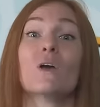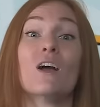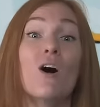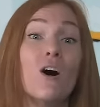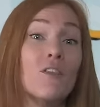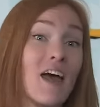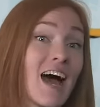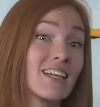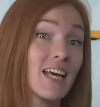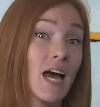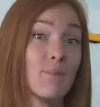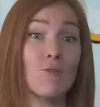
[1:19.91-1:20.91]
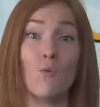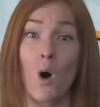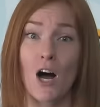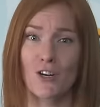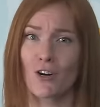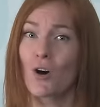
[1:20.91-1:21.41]
We call that type of
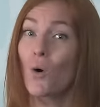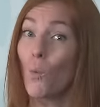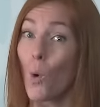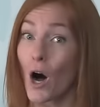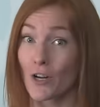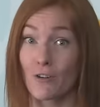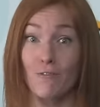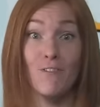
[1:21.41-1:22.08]
water water